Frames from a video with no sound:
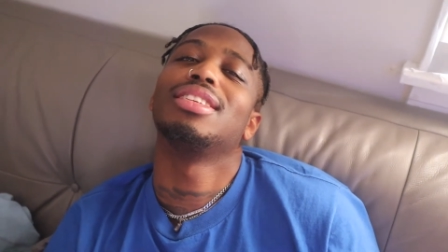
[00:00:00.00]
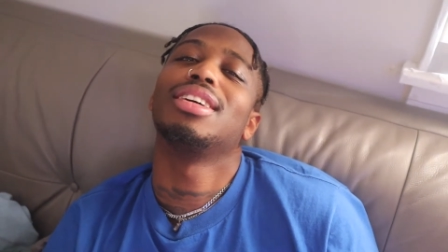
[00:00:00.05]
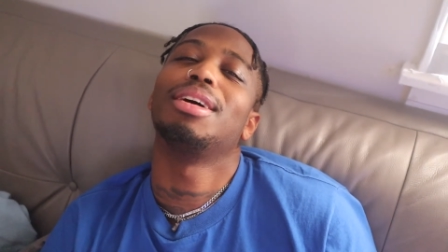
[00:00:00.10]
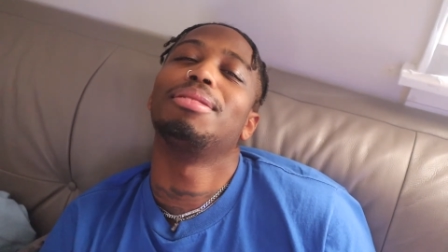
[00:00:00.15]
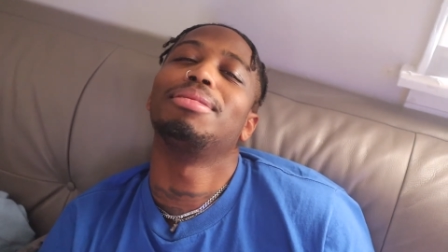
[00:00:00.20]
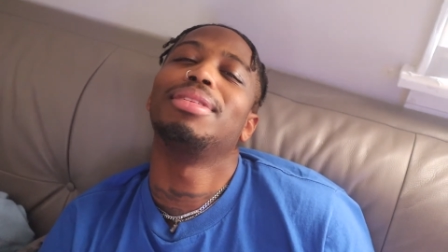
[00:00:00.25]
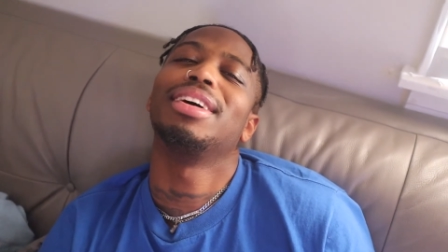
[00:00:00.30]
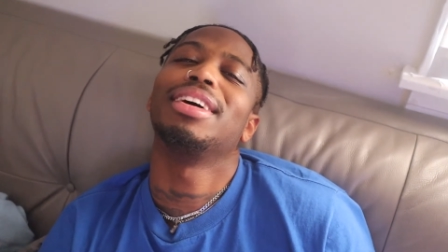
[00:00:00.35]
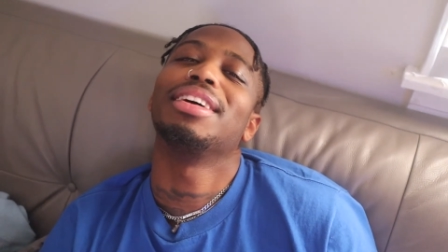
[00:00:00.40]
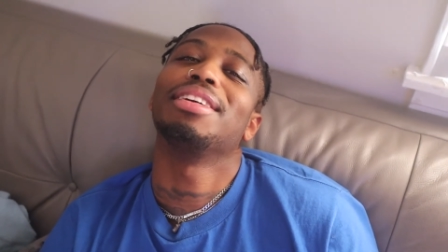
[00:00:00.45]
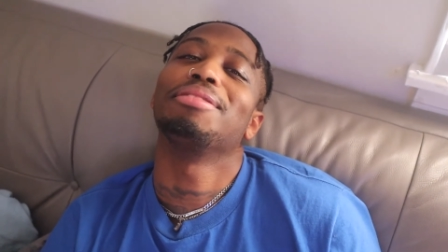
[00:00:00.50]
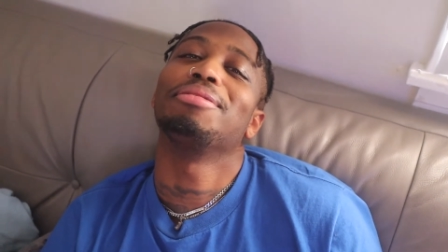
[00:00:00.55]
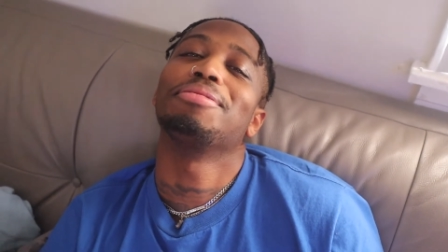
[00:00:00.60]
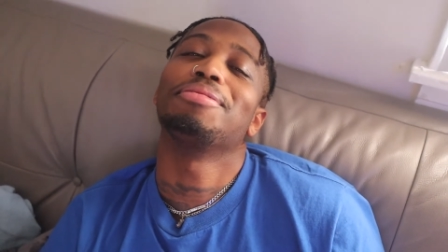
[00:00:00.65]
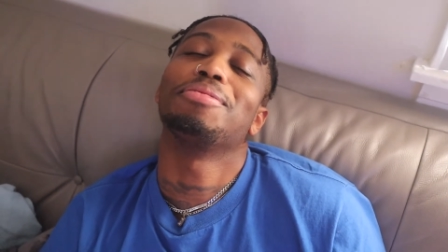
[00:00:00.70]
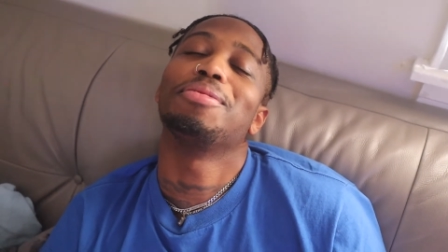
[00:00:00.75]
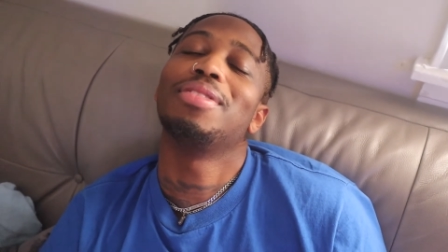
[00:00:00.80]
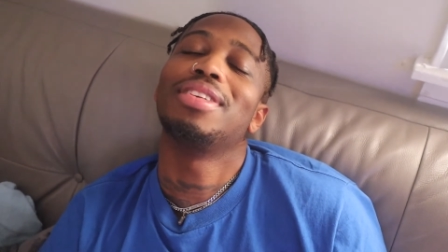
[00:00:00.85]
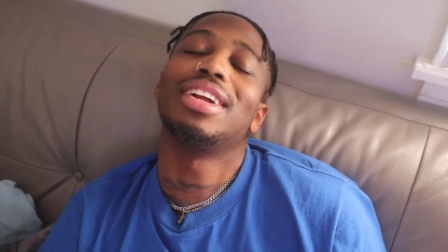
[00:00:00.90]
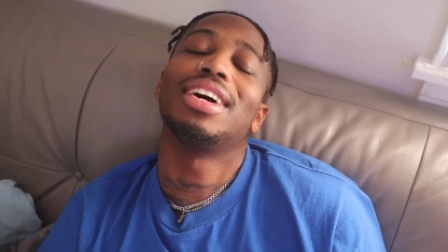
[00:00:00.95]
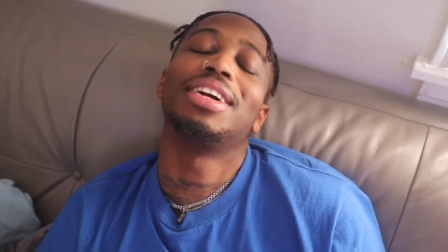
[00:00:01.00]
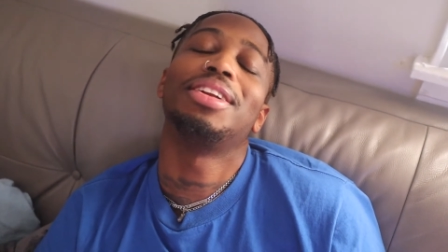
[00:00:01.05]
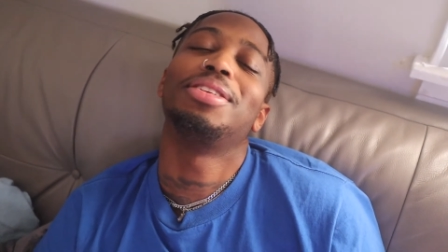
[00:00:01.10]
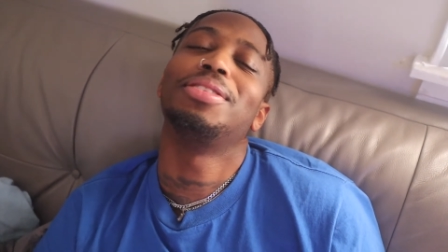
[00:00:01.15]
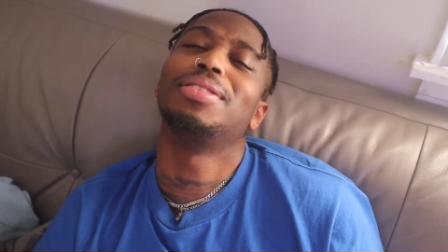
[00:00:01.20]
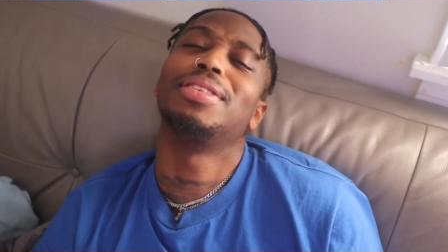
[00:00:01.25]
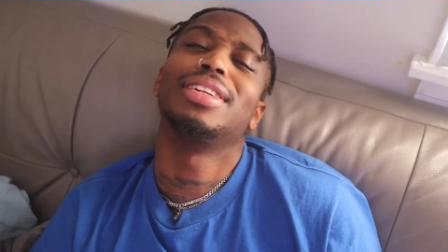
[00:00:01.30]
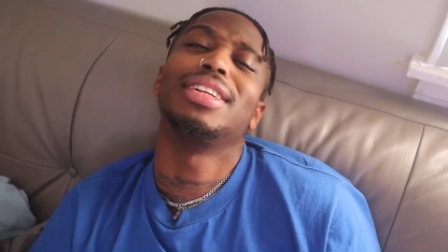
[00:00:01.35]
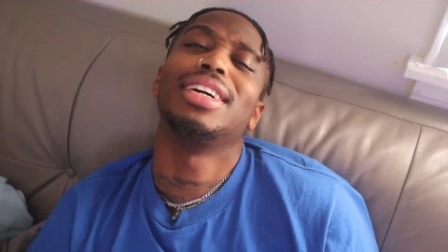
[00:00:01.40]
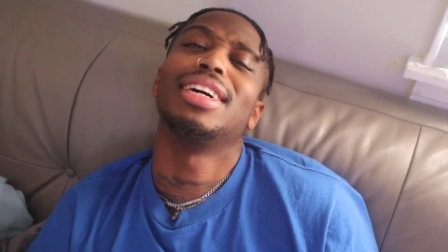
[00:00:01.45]
I'm like, "We're not
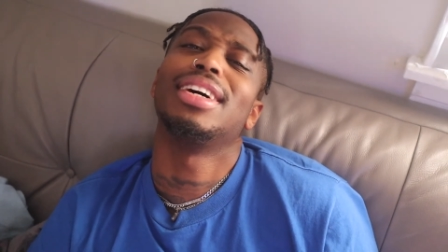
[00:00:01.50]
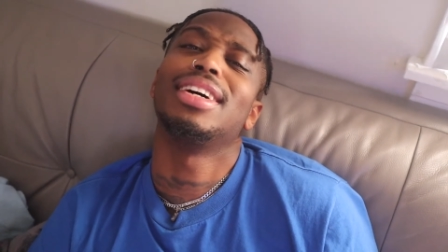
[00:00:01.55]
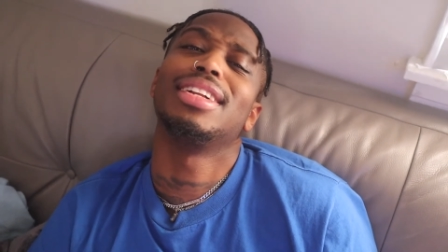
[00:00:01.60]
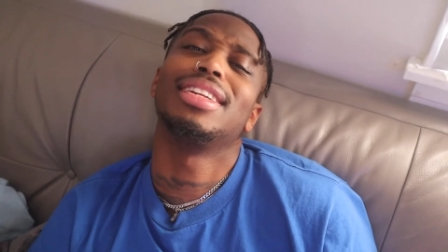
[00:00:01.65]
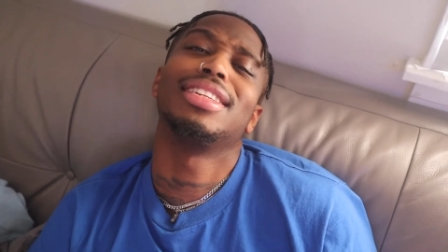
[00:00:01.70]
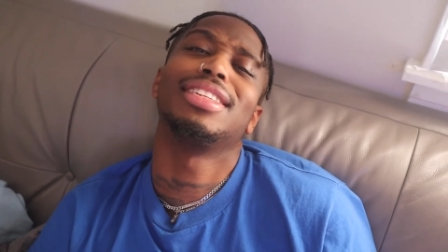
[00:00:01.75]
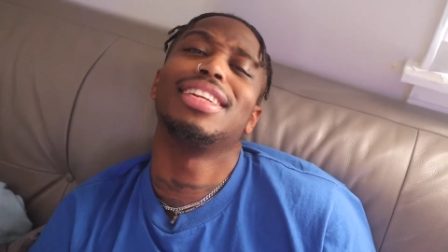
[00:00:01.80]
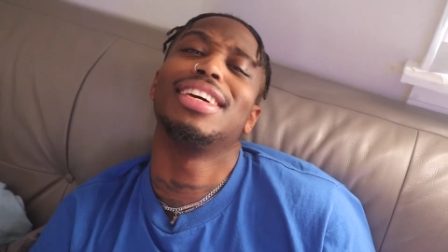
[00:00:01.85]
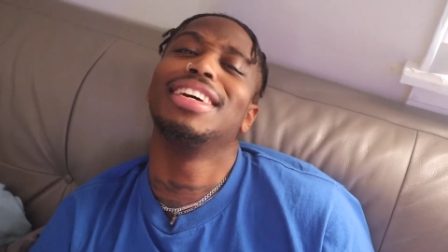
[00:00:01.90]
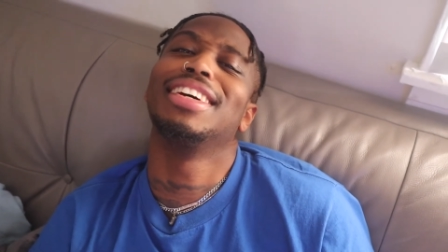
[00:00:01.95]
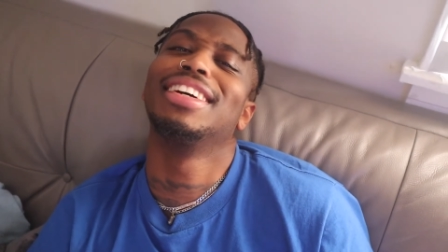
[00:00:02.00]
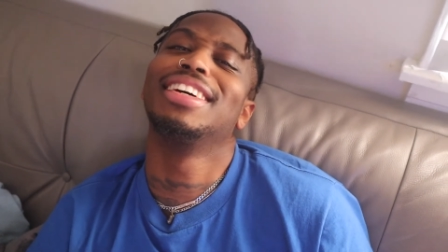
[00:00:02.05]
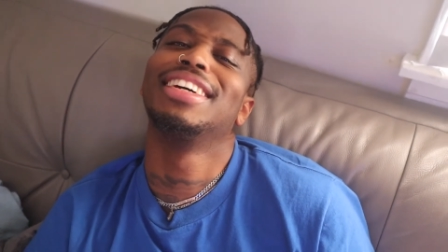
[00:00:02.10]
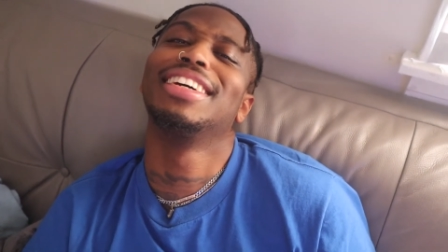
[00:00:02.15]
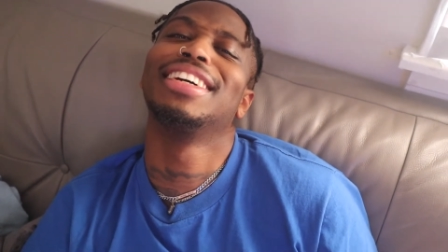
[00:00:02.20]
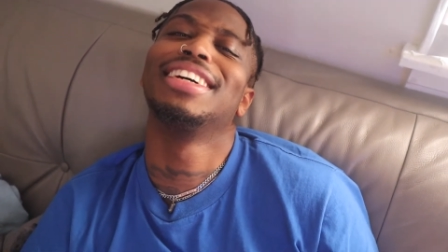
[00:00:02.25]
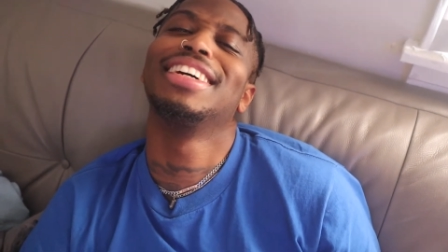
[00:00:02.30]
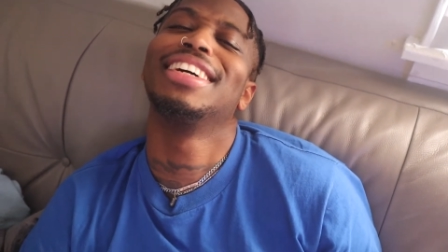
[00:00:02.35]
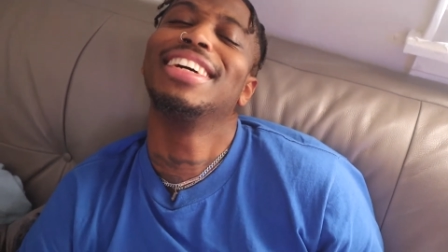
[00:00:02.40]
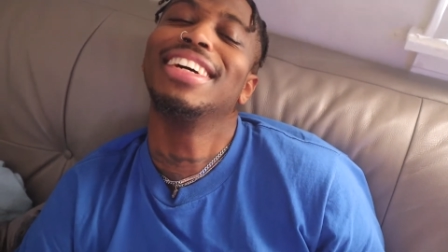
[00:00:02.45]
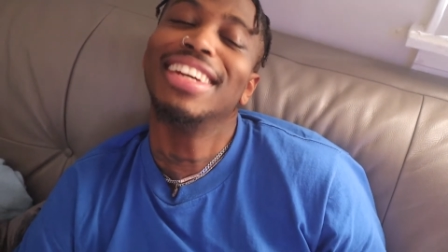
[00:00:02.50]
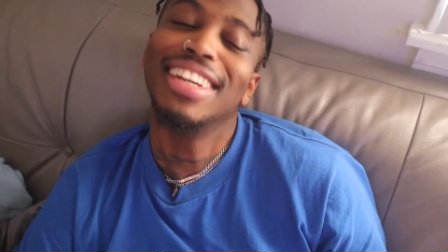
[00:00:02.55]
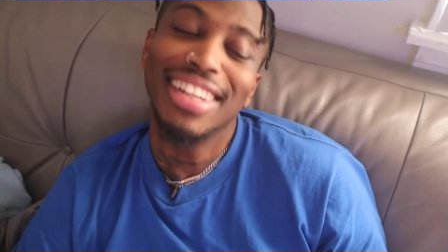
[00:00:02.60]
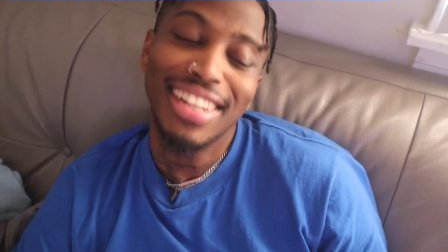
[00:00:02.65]
doing that."